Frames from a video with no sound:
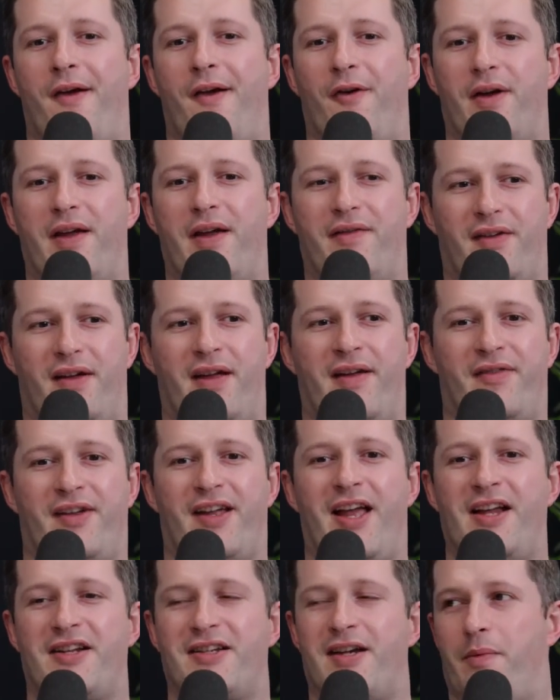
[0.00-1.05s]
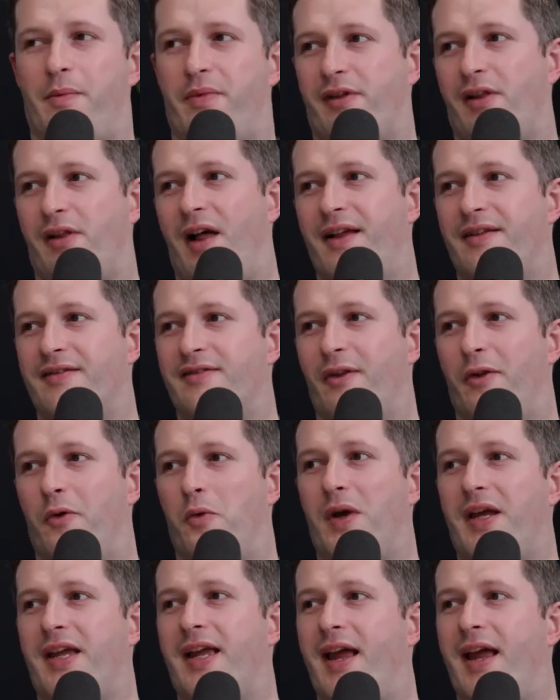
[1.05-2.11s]
or even catch up with clients on the
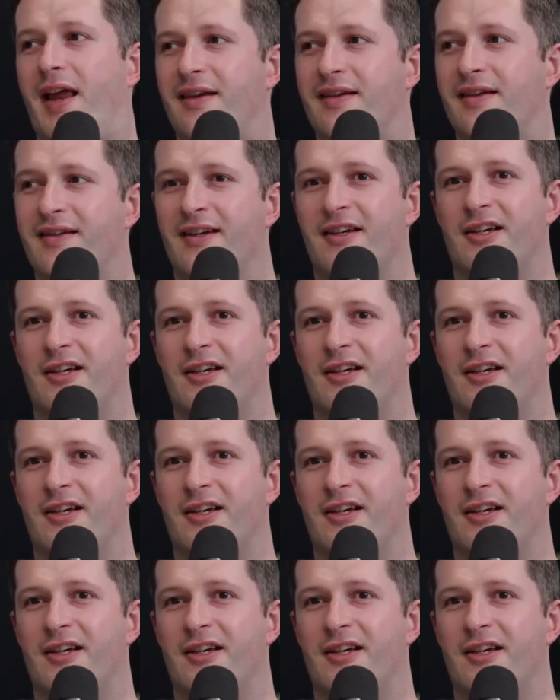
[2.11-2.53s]
weekend,